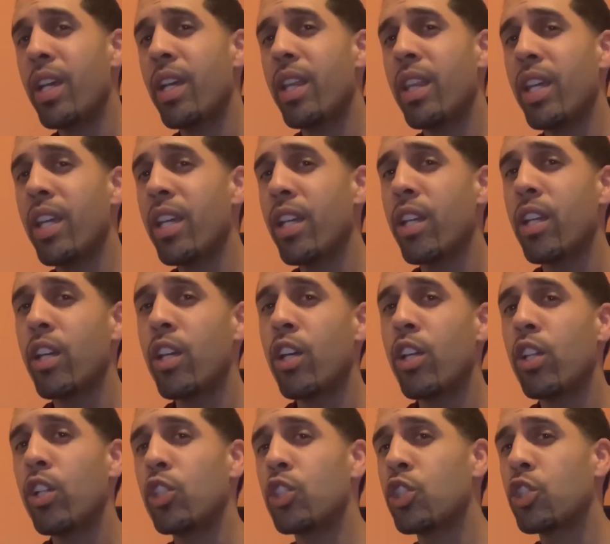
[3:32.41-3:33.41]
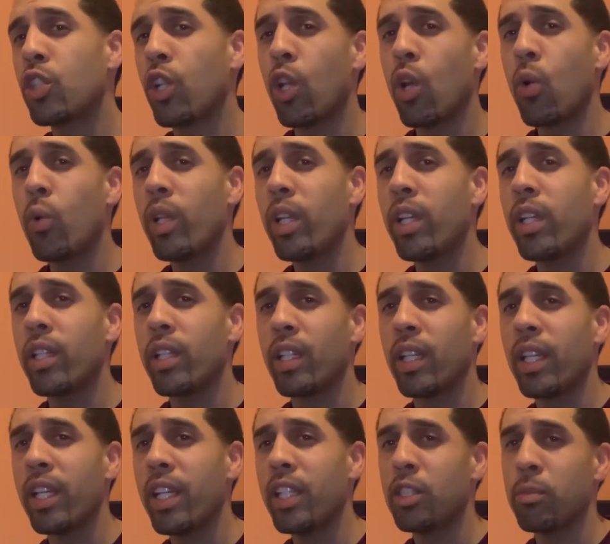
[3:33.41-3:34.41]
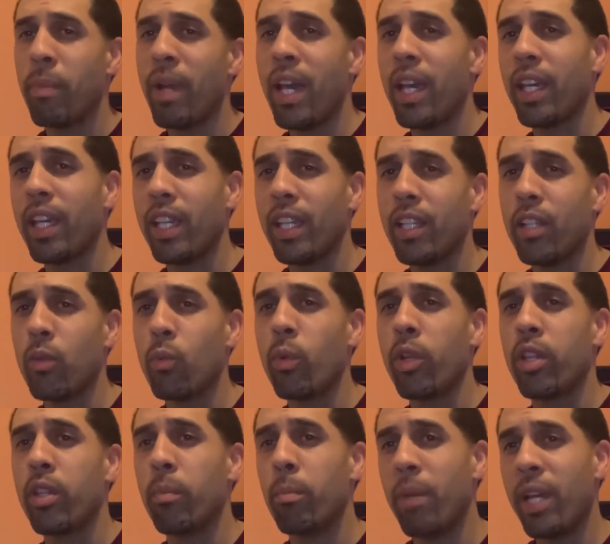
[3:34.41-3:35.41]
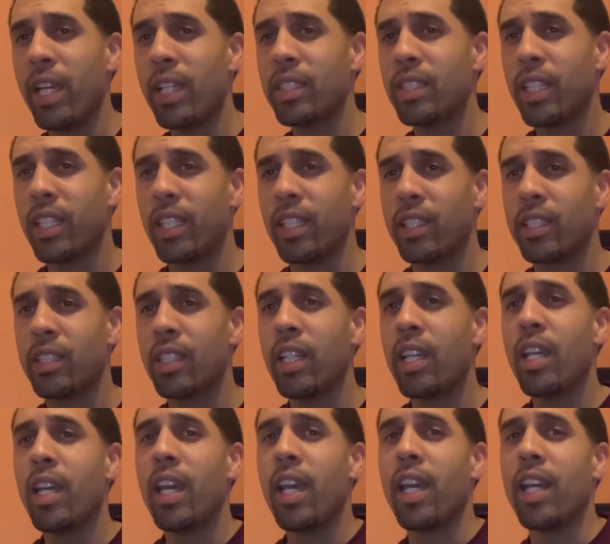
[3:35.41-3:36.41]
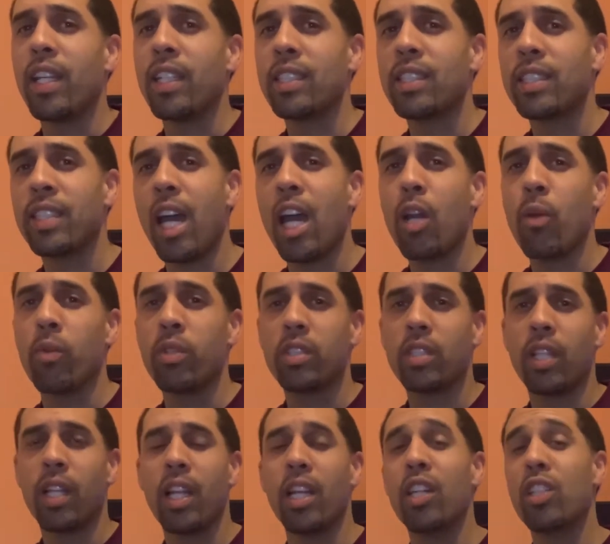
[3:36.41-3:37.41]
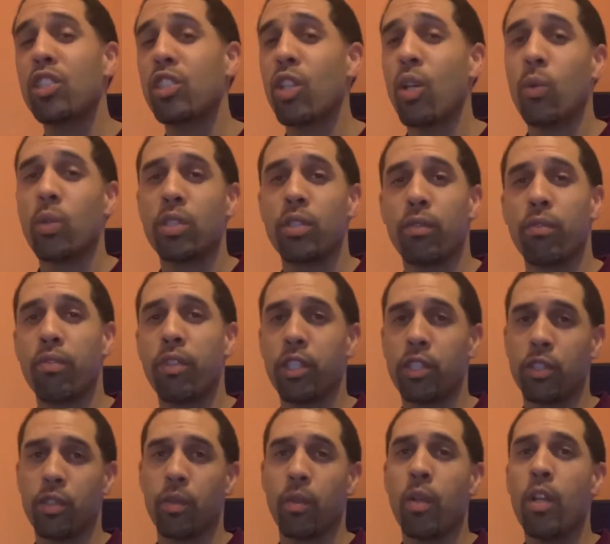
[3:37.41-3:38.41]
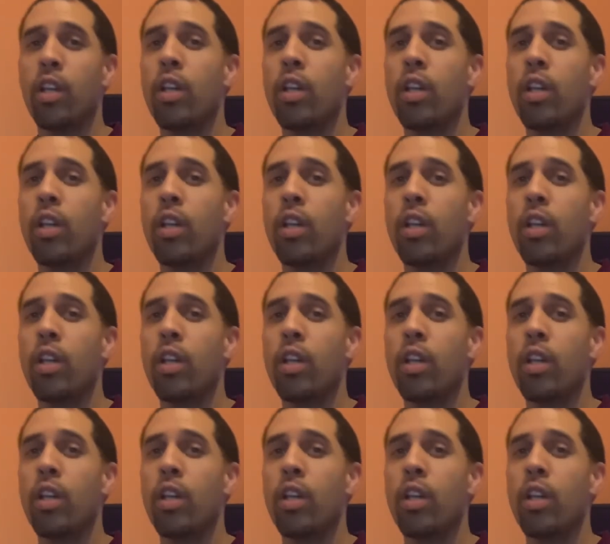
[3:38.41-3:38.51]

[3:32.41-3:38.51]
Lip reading: Then the slowly leads back in with the bass hits and a siren to let us know it's official.